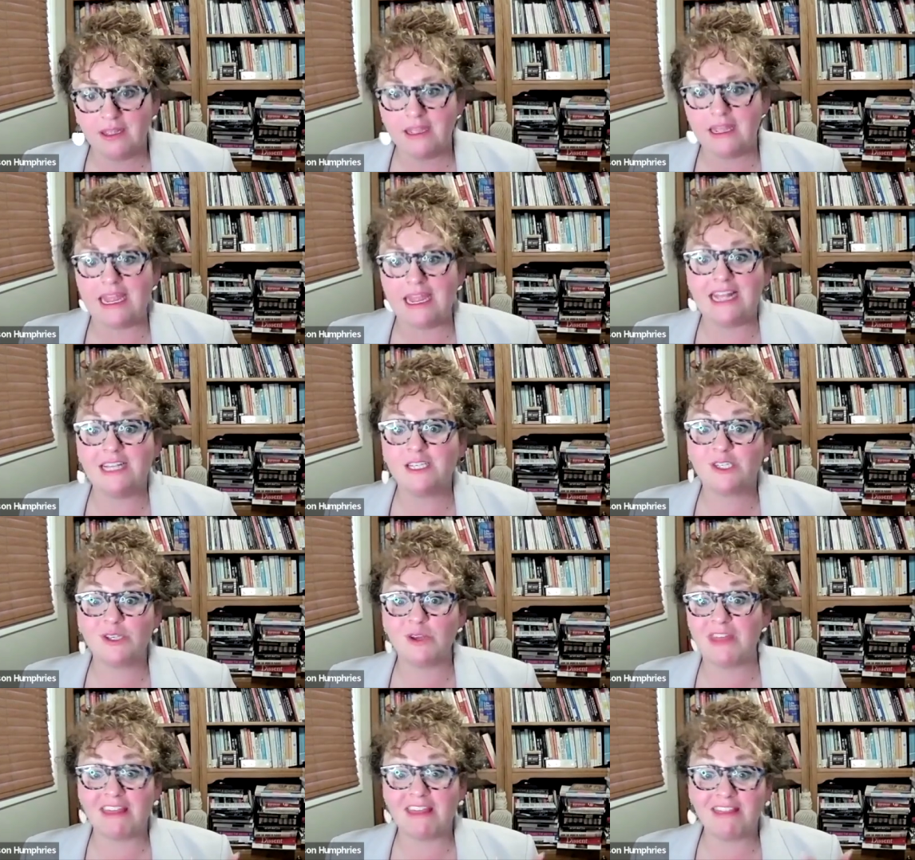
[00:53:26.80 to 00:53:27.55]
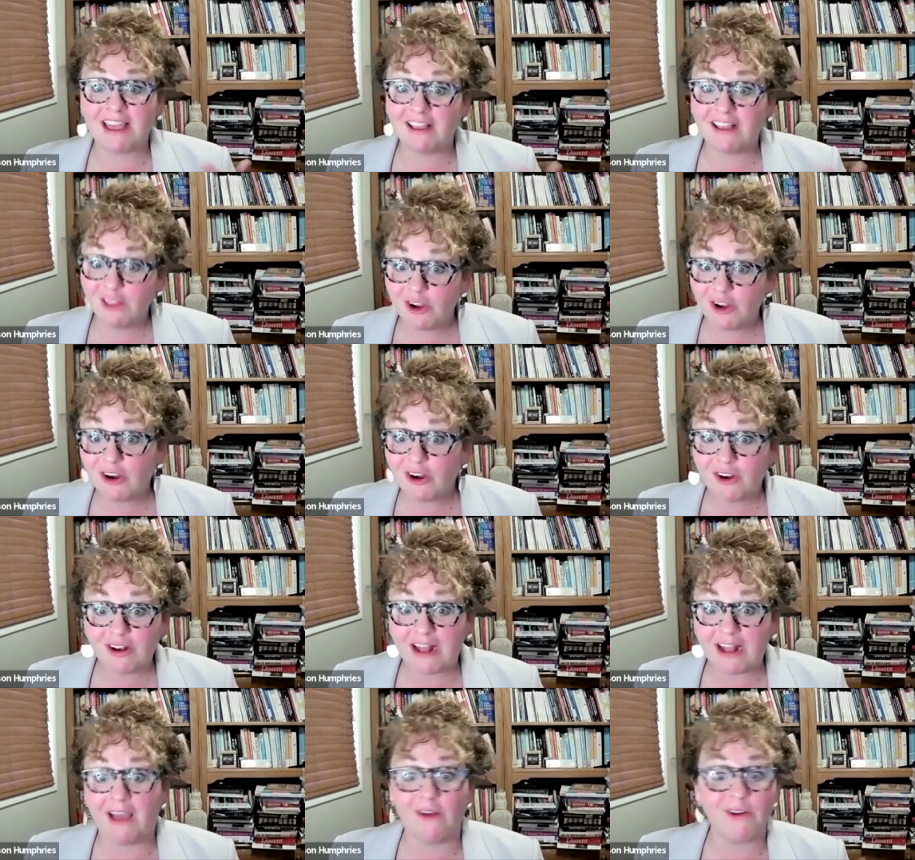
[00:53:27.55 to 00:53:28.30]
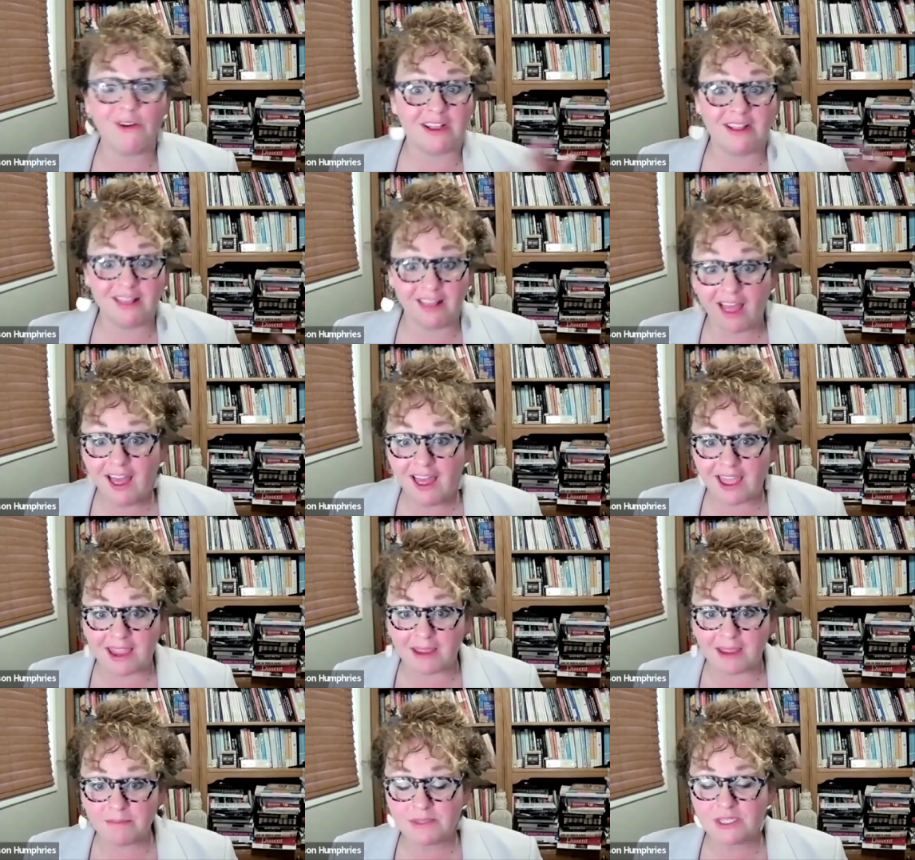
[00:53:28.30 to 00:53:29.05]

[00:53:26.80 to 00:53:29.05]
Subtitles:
is so that they learn how to climb,